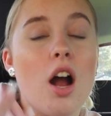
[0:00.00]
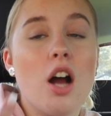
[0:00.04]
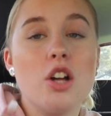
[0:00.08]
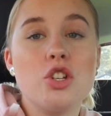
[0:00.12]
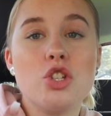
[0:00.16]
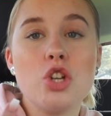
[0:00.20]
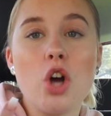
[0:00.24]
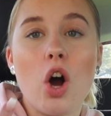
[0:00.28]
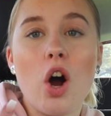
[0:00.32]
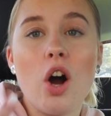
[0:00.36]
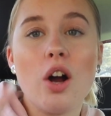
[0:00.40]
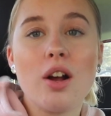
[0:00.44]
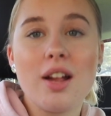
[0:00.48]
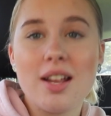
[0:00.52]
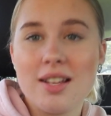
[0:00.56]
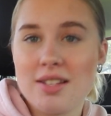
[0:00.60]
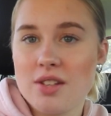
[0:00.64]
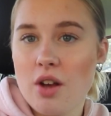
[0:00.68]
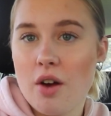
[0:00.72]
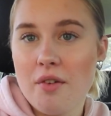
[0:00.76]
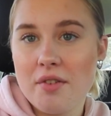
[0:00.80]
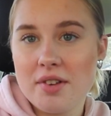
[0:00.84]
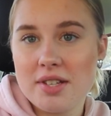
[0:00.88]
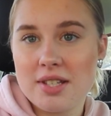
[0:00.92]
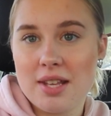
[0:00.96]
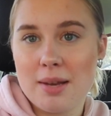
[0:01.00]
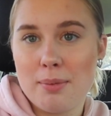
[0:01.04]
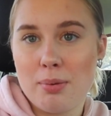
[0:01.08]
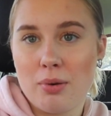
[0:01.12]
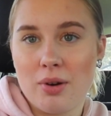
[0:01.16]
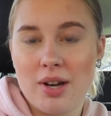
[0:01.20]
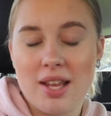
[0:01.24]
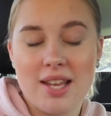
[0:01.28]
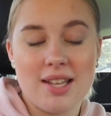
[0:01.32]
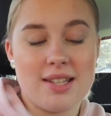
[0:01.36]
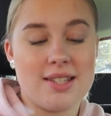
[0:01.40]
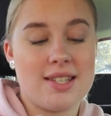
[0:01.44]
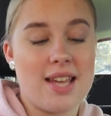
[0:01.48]
A dog is obviously
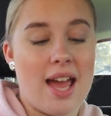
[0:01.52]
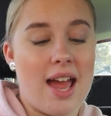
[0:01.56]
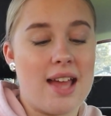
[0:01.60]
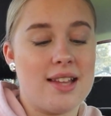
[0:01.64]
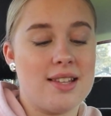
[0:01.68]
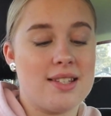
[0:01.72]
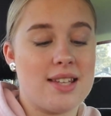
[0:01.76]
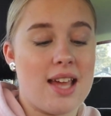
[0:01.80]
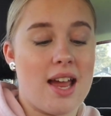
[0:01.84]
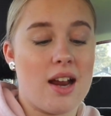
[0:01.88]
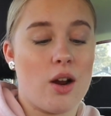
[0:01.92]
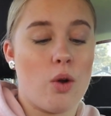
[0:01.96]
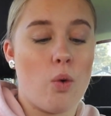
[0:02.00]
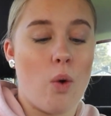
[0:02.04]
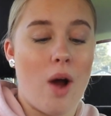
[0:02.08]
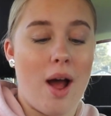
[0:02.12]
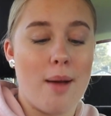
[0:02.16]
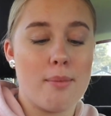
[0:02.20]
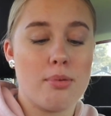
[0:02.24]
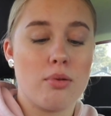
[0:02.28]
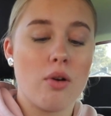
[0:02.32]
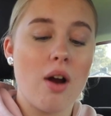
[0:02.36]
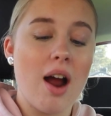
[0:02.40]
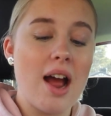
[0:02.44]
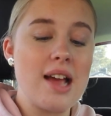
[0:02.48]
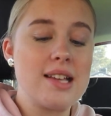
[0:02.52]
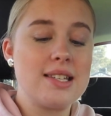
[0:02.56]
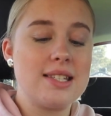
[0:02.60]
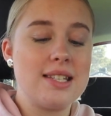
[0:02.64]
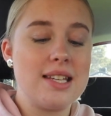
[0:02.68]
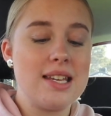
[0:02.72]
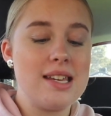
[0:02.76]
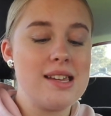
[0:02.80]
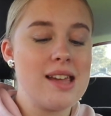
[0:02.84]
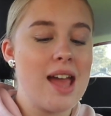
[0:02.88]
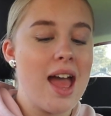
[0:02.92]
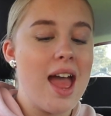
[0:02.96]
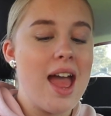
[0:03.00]
pretty intense and quite
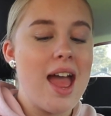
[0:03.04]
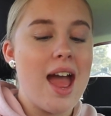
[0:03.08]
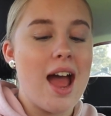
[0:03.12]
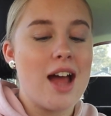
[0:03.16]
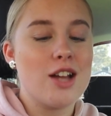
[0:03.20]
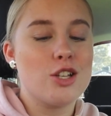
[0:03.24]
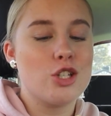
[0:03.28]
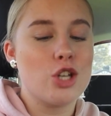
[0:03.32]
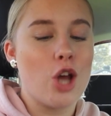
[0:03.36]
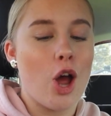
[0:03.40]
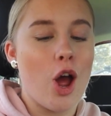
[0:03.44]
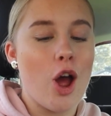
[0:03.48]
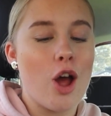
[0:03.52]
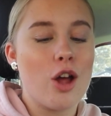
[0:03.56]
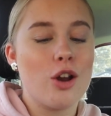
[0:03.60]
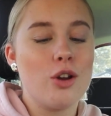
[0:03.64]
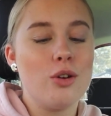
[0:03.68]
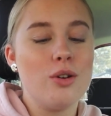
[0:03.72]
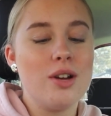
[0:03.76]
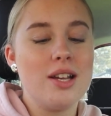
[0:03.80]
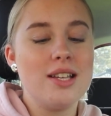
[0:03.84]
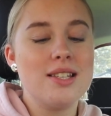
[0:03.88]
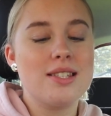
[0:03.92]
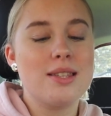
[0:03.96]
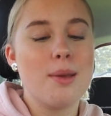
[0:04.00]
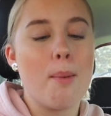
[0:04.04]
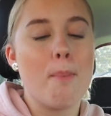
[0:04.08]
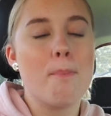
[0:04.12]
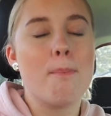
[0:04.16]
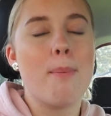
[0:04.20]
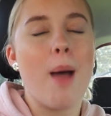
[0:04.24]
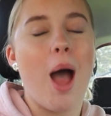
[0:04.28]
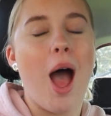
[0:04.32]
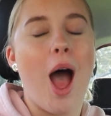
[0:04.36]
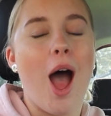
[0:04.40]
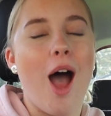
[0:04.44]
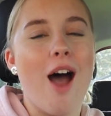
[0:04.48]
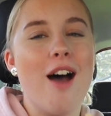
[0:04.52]
pricey. A turtle is the
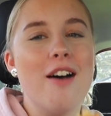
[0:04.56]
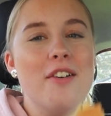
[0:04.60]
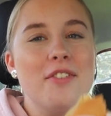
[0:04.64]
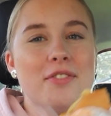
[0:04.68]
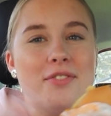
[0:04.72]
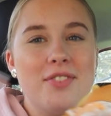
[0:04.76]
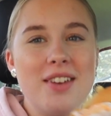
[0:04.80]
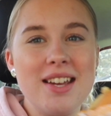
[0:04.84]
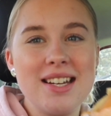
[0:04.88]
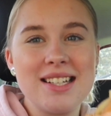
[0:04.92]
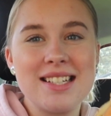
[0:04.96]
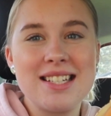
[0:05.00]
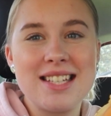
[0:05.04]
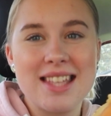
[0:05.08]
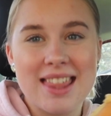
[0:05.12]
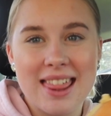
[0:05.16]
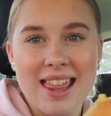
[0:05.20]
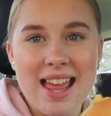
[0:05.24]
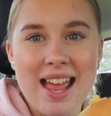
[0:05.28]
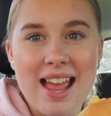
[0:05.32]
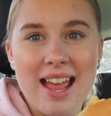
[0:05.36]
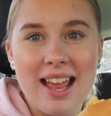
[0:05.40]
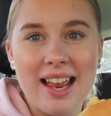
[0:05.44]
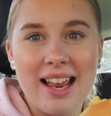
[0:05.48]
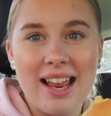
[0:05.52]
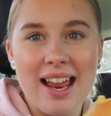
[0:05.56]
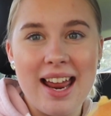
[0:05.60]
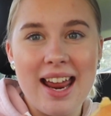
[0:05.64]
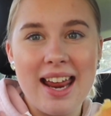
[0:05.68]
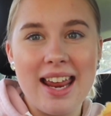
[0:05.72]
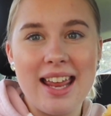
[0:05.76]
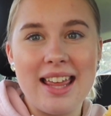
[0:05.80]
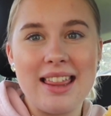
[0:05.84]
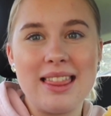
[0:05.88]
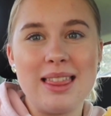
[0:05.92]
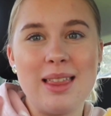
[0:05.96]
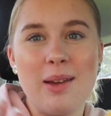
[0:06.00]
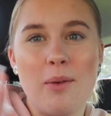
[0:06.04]
perfect thing
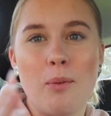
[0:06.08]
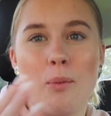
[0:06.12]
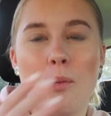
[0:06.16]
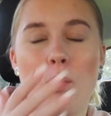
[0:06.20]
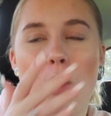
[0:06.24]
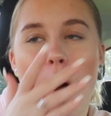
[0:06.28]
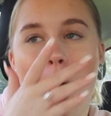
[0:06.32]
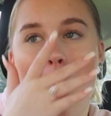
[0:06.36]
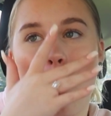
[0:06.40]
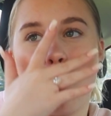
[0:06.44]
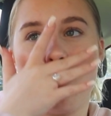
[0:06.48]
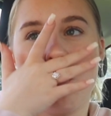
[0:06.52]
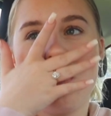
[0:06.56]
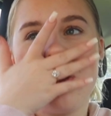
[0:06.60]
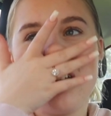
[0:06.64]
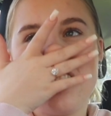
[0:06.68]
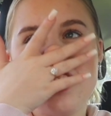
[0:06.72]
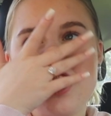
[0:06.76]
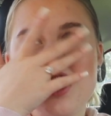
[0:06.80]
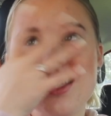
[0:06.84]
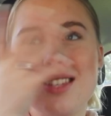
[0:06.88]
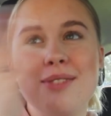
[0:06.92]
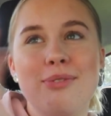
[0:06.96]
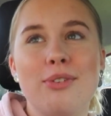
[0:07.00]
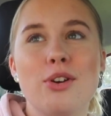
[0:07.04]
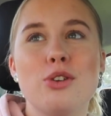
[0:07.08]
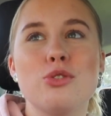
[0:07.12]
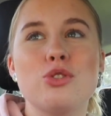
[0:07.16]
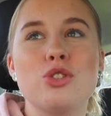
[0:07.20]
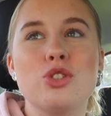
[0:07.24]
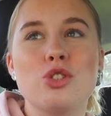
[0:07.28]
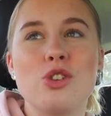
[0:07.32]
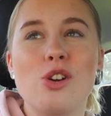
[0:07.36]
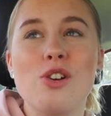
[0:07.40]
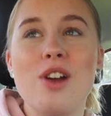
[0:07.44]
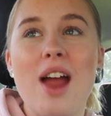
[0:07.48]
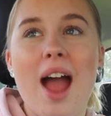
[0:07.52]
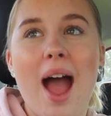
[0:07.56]
in the world. We just feel
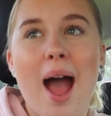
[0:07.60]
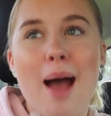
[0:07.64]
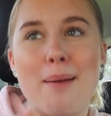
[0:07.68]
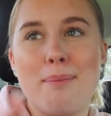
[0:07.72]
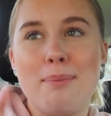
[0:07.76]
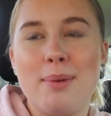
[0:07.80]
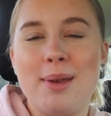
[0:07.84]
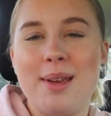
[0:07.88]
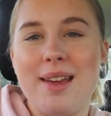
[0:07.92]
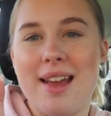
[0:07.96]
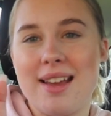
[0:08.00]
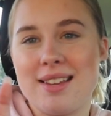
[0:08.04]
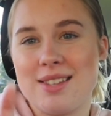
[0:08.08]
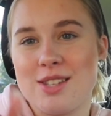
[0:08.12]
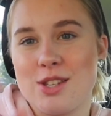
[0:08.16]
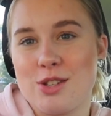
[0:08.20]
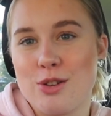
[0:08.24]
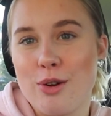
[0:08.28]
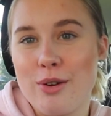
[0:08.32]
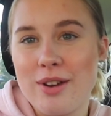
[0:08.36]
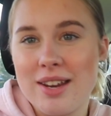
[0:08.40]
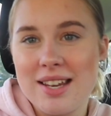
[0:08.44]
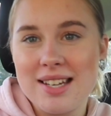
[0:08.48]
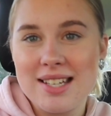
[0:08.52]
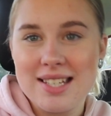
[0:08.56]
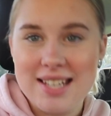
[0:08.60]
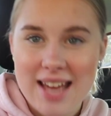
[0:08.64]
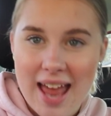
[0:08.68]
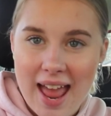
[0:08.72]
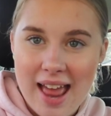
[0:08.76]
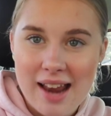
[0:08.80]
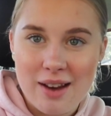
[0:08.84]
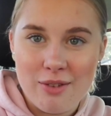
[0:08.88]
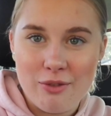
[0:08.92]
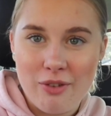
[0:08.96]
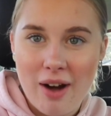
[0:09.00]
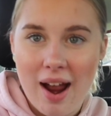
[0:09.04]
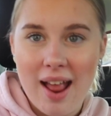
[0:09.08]
so happy and so
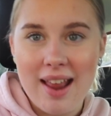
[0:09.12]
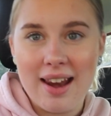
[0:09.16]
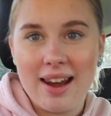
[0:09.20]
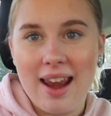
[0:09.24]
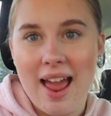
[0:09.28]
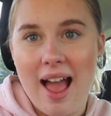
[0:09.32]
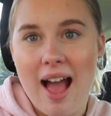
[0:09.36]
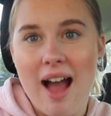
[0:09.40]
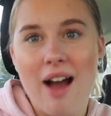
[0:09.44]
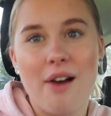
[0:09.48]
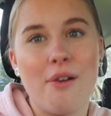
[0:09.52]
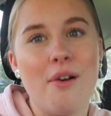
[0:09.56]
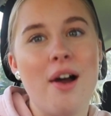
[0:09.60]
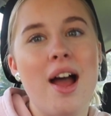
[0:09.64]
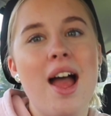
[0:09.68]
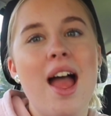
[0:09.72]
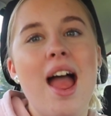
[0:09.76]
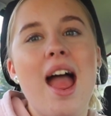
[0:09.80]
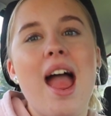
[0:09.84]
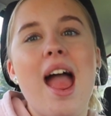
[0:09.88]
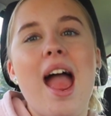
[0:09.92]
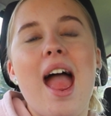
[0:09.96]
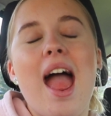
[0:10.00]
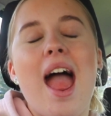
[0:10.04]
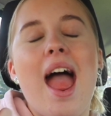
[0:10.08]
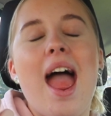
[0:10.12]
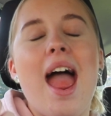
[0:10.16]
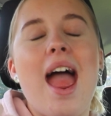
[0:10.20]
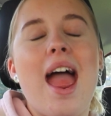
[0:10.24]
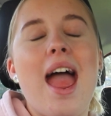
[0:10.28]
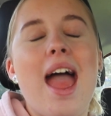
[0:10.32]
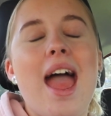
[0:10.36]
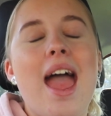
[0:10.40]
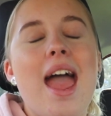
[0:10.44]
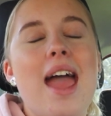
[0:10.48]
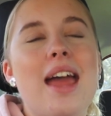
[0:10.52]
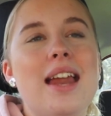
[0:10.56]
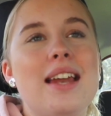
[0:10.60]
content right now.
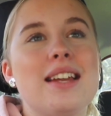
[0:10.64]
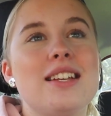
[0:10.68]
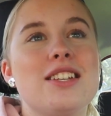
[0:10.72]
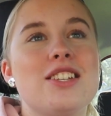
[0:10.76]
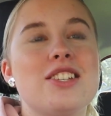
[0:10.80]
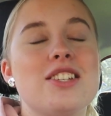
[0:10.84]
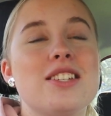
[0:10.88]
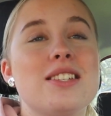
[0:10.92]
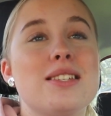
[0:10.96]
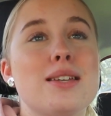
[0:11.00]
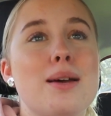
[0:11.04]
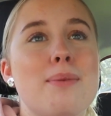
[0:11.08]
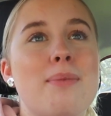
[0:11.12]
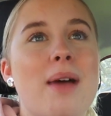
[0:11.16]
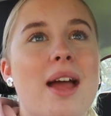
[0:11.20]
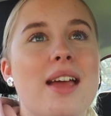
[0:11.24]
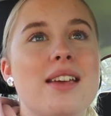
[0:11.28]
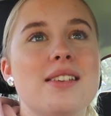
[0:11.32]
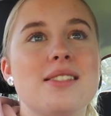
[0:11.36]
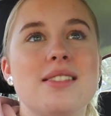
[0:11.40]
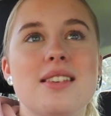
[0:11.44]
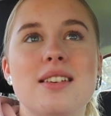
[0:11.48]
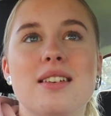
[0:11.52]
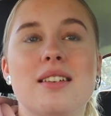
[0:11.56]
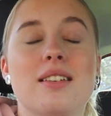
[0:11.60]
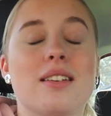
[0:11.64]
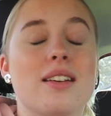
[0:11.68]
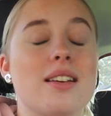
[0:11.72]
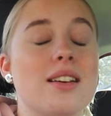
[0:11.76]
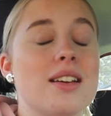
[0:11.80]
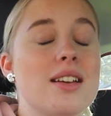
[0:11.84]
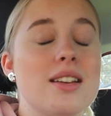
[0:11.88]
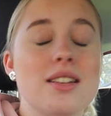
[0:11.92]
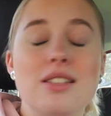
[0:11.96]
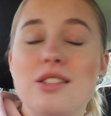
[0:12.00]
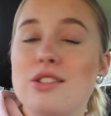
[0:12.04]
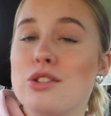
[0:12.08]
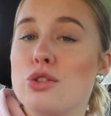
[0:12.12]
And it's just amazing.
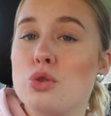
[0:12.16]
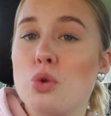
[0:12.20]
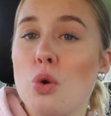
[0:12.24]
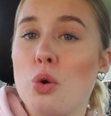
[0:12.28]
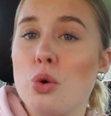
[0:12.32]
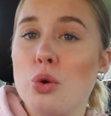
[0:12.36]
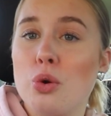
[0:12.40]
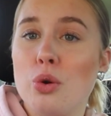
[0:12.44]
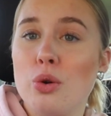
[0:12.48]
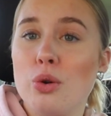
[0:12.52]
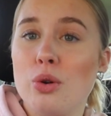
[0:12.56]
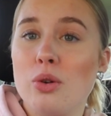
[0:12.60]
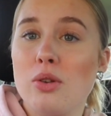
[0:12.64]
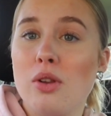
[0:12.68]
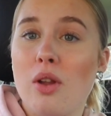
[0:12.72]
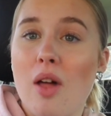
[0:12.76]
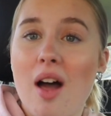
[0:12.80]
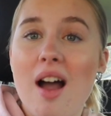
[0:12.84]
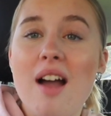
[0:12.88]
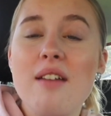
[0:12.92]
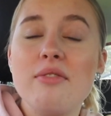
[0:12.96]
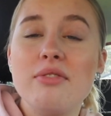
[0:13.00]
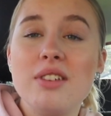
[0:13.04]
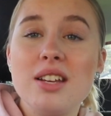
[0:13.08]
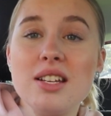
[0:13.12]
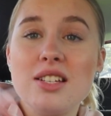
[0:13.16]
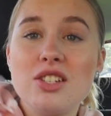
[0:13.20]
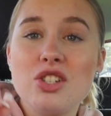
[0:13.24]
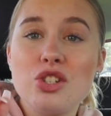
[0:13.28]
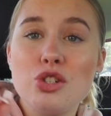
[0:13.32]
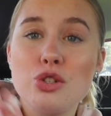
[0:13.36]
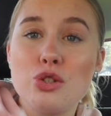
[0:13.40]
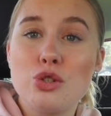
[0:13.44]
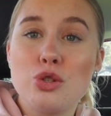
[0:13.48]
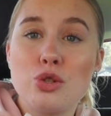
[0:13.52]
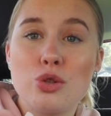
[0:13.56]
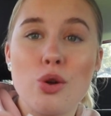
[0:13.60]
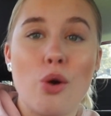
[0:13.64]
It's so good. Life is
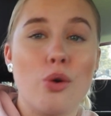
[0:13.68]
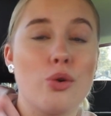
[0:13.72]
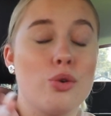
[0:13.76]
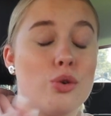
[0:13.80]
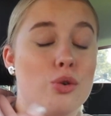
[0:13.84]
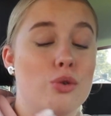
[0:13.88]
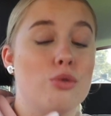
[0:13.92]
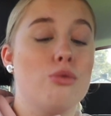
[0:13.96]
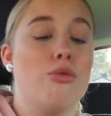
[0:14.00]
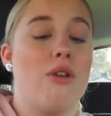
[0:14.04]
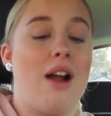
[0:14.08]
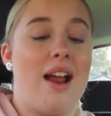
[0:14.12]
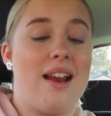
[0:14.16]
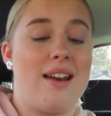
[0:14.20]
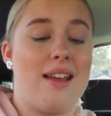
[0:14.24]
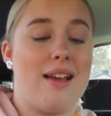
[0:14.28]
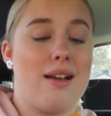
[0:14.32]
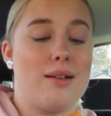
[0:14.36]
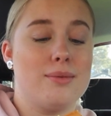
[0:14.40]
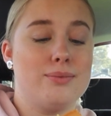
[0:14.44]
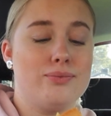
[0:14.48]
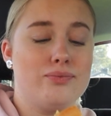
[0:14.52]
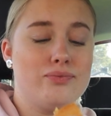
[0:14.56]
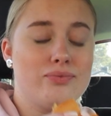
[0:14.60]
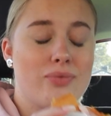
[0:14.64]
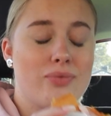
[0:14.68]
just so good right now.